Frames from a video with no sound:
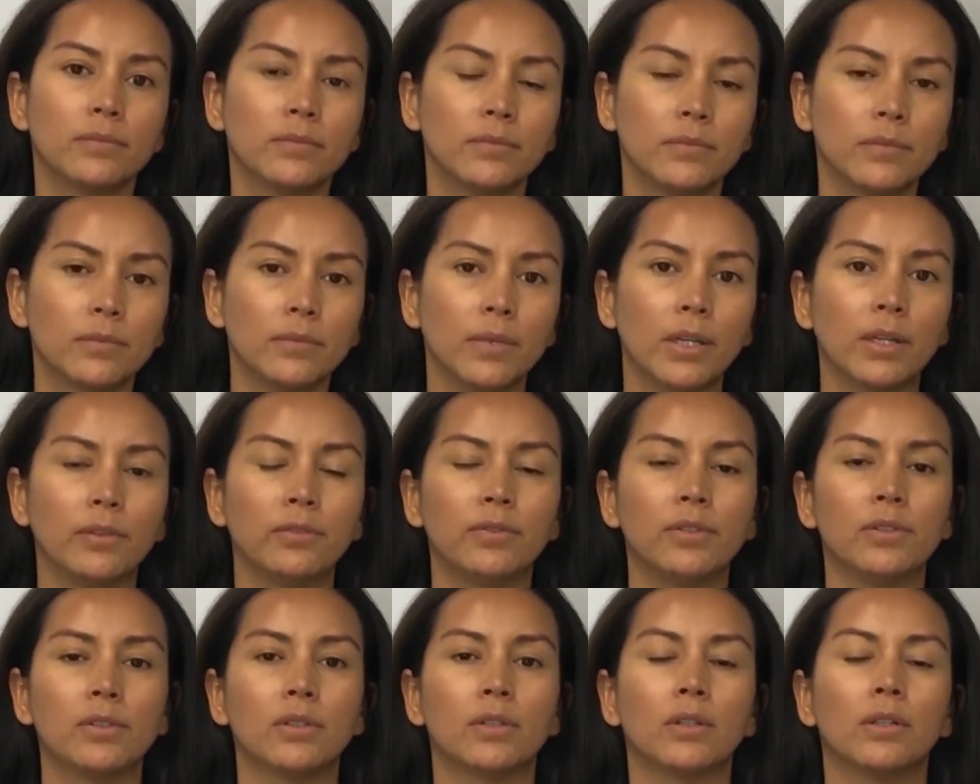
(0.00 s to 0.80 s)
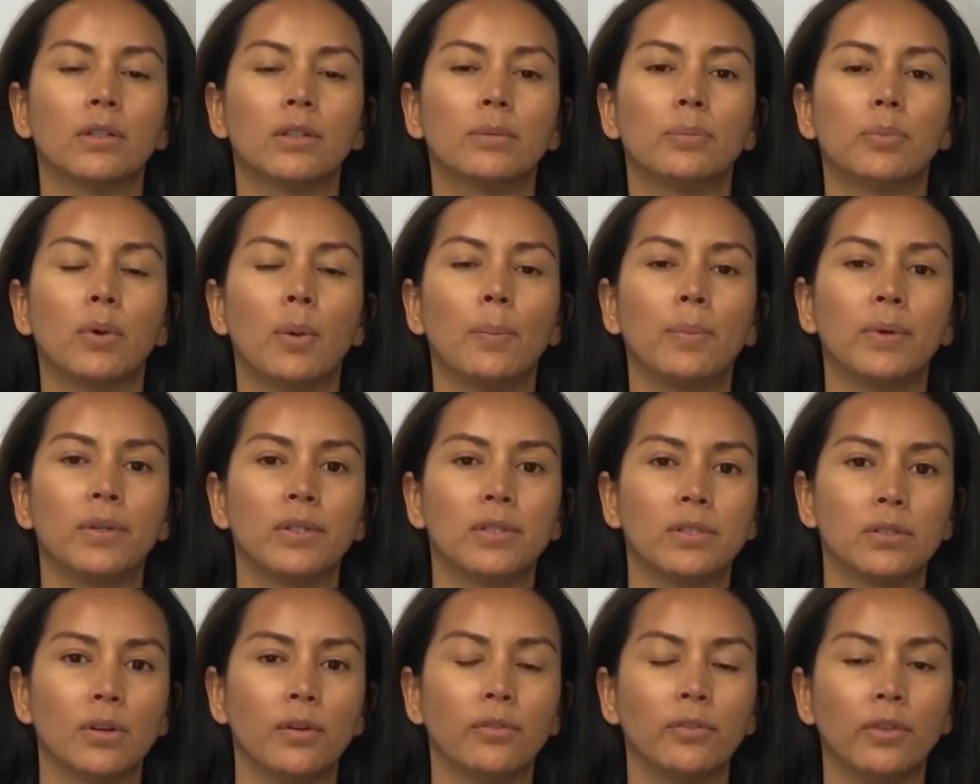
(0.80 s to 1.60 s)
metaphysical
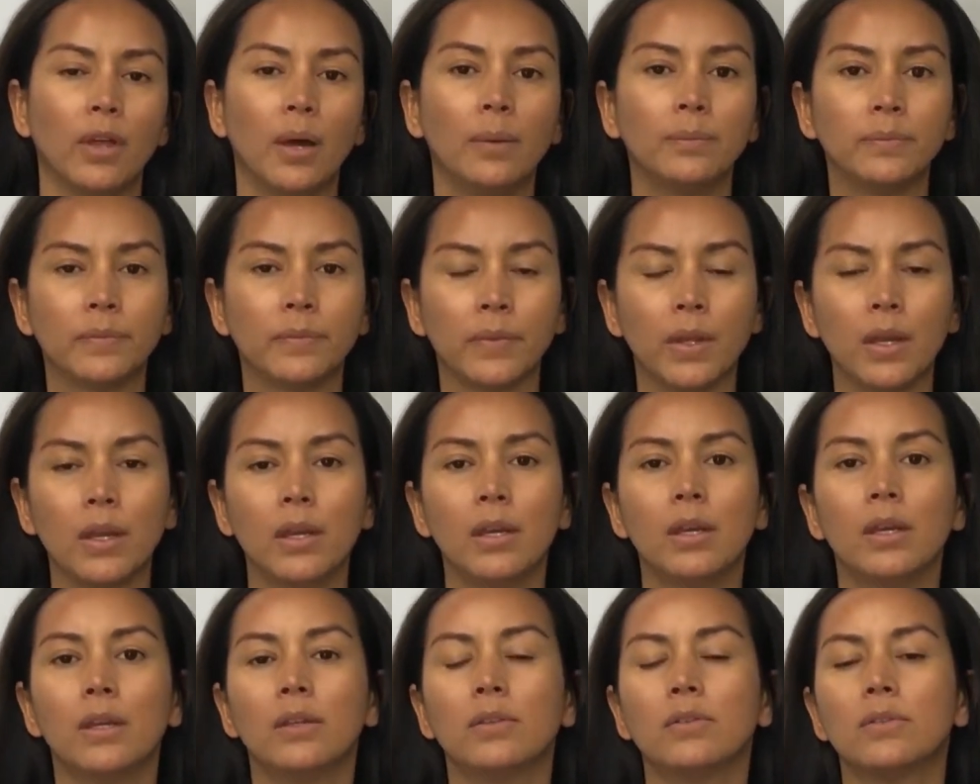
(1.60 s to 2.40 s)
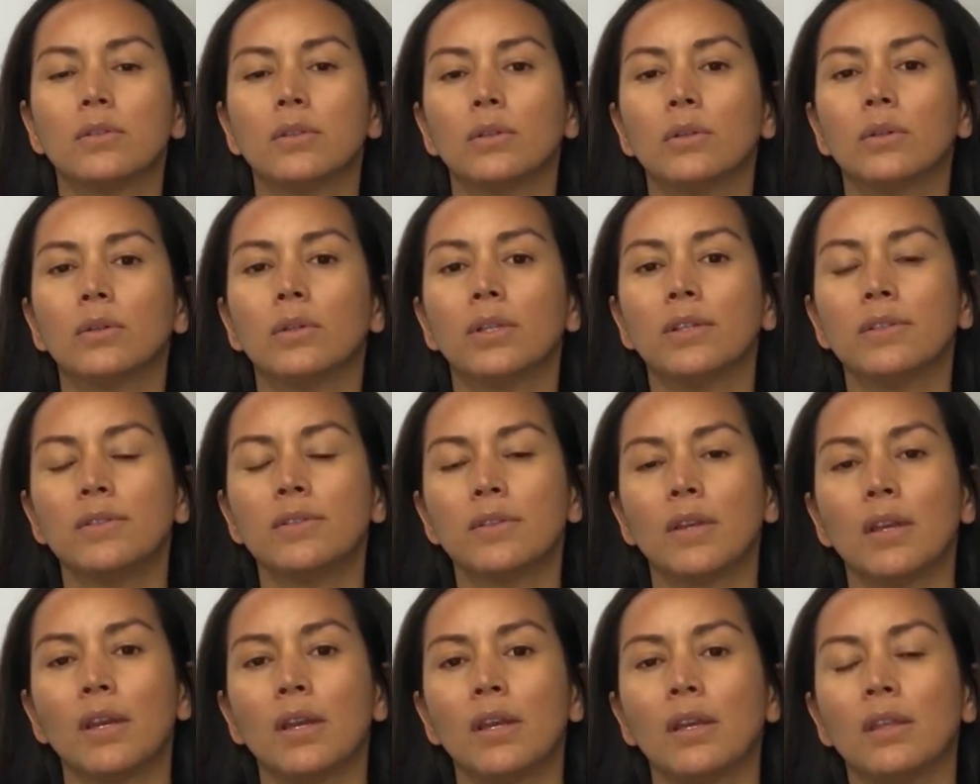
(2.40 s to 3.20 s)
properties of them. So let's
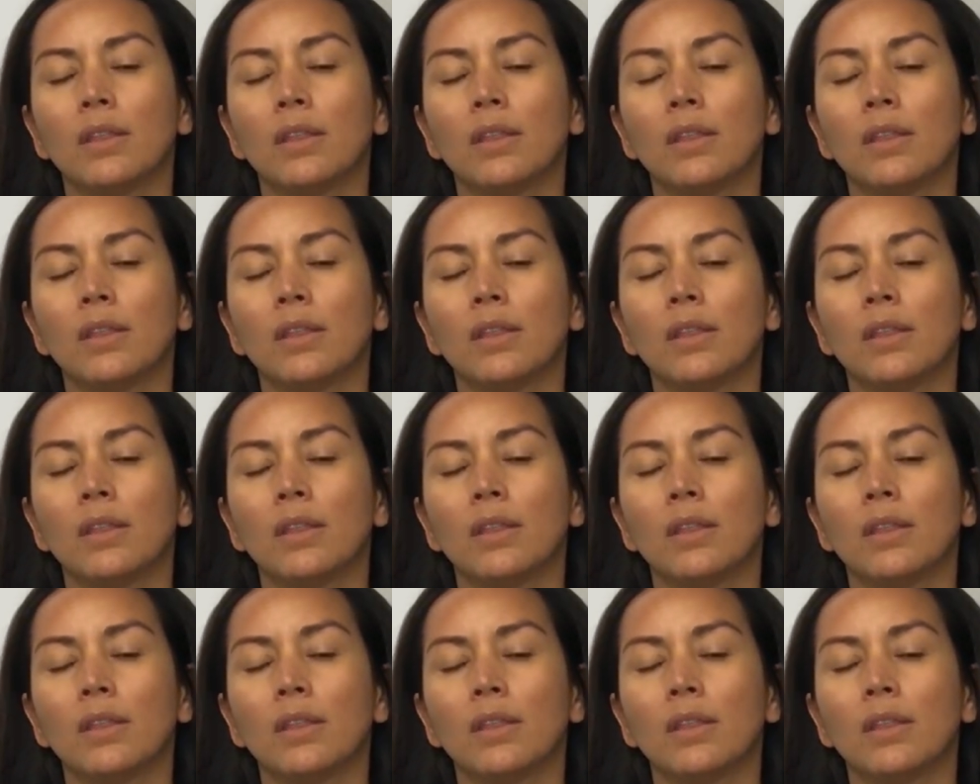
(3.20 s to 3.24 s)
say